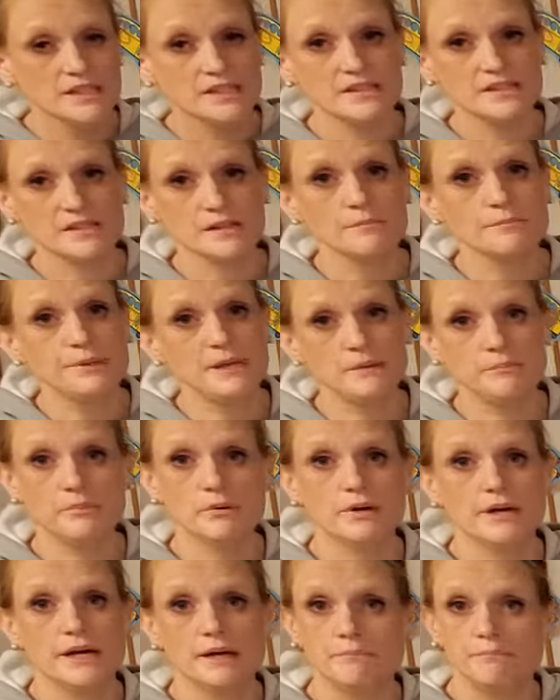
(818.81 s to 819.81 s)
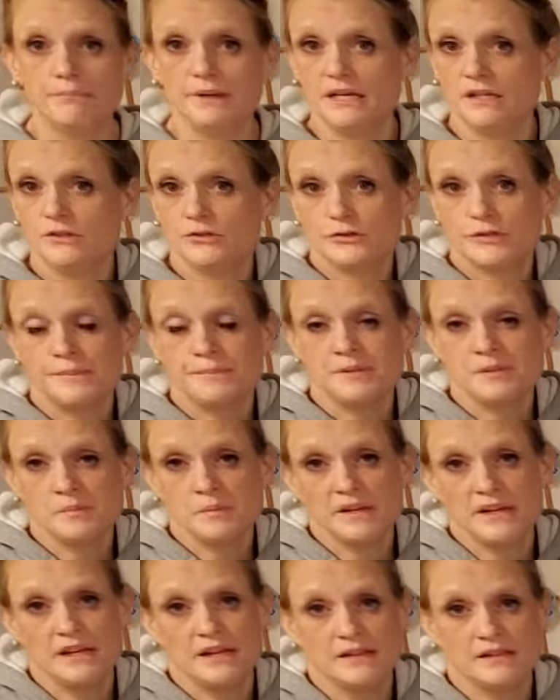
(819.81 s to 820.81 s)
Some people had big trips
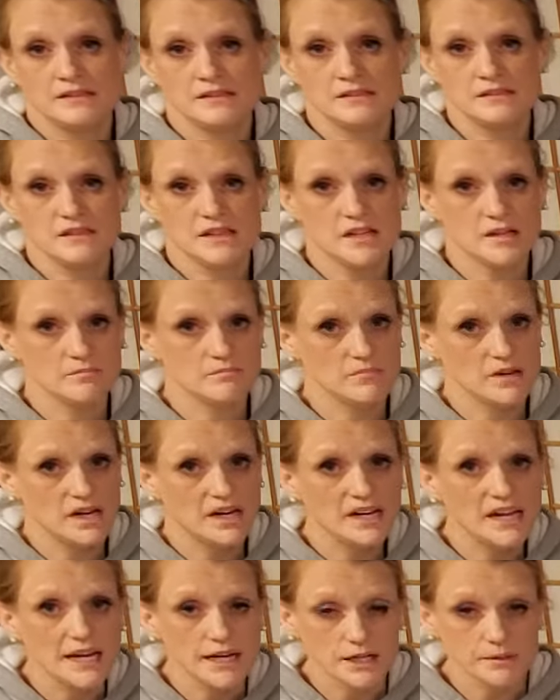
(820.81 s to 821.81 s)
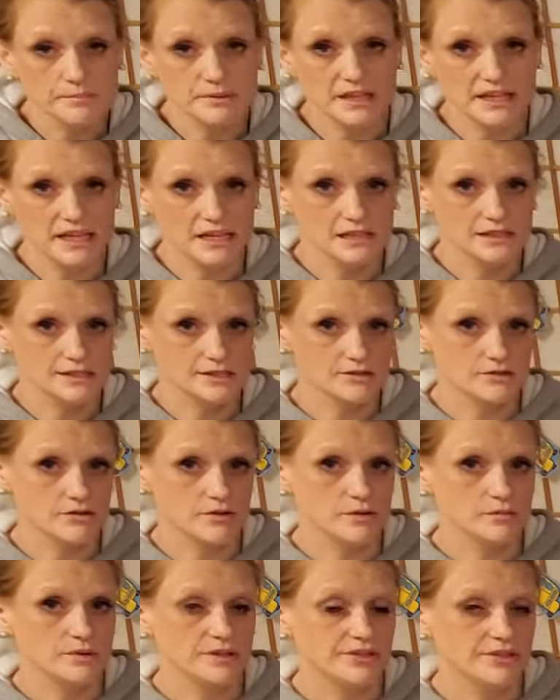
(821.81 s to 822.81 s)
planned on airplanes
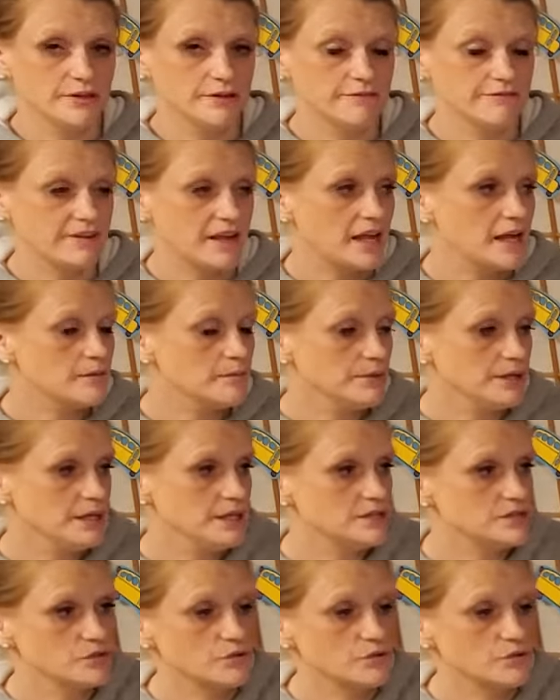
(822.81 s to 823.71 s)
or with their families,